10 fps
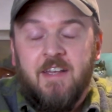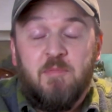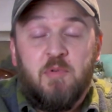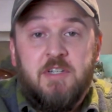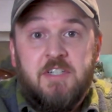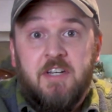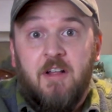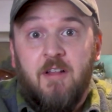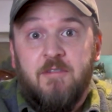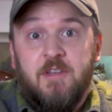I appreciate
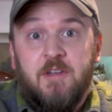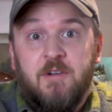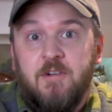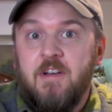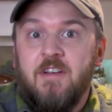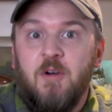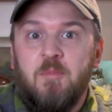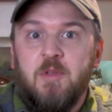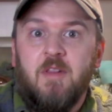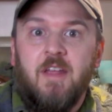all of you.
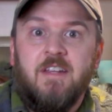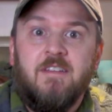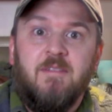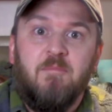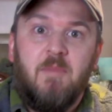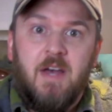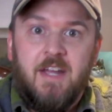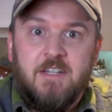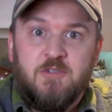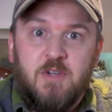Hope you liked
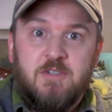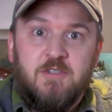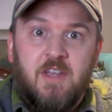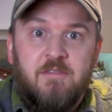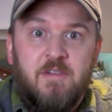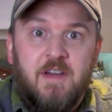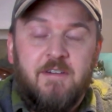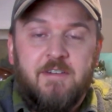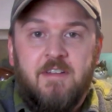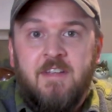my treasures I
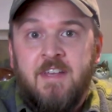found.